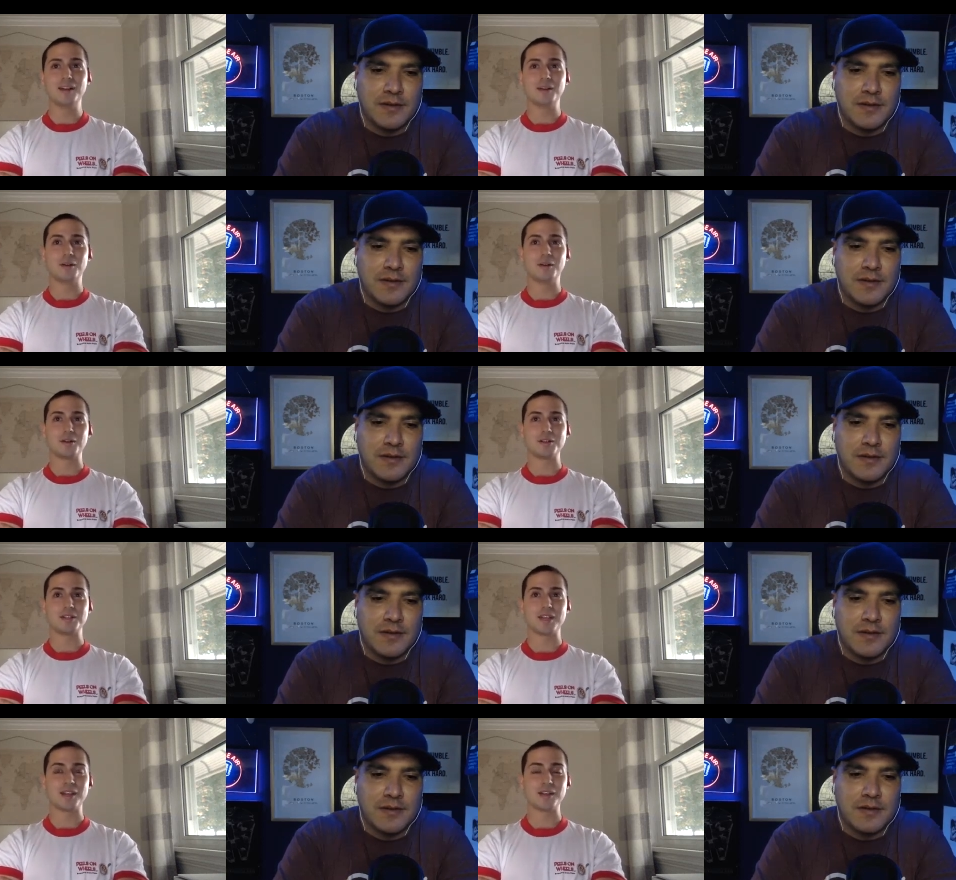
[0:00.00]
Speaker 1: you know, your
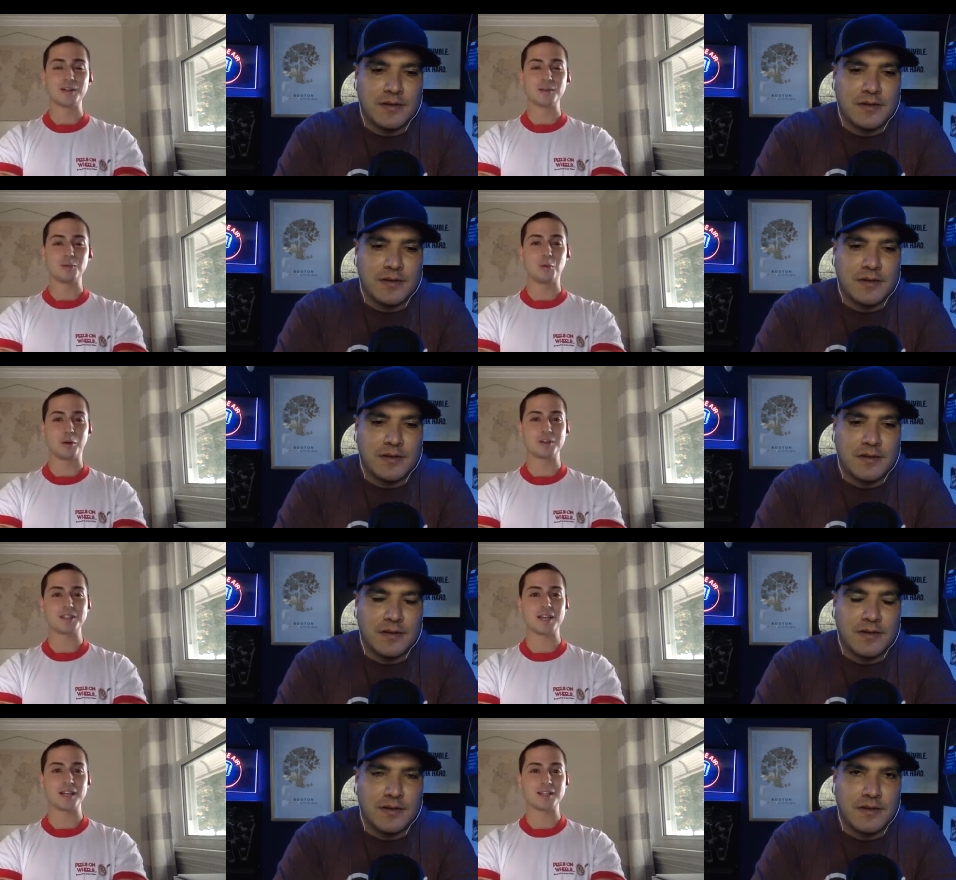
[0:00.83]
standard work
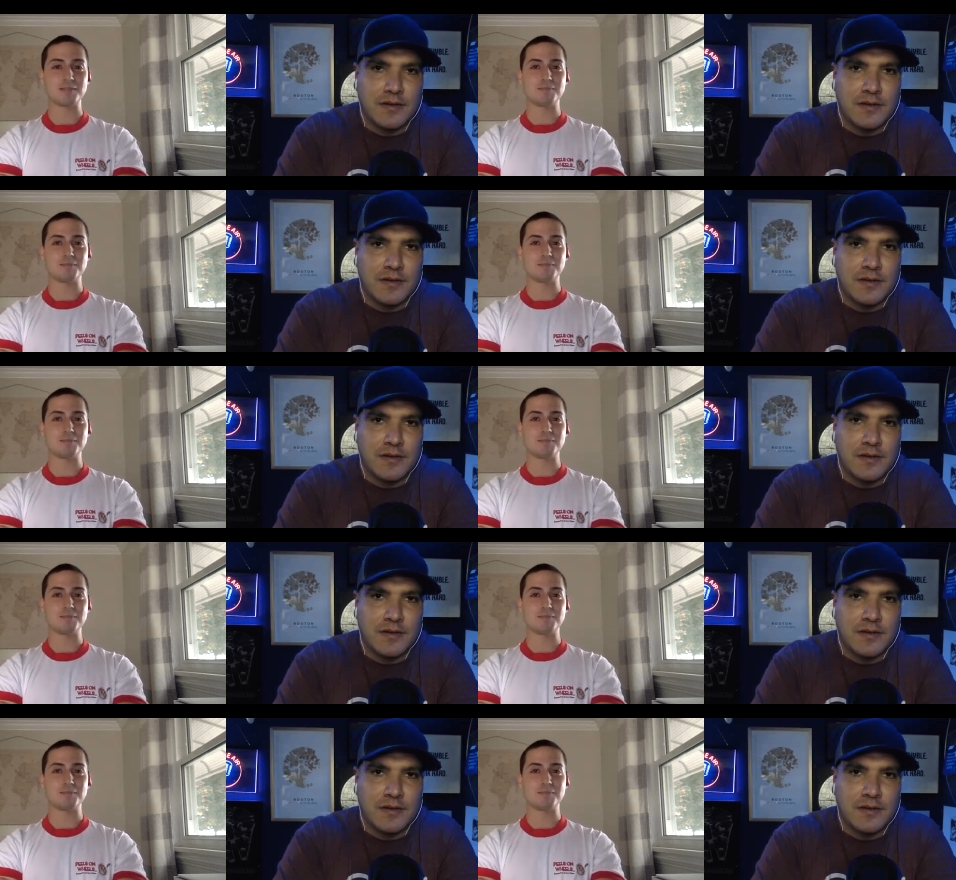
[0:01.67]
size,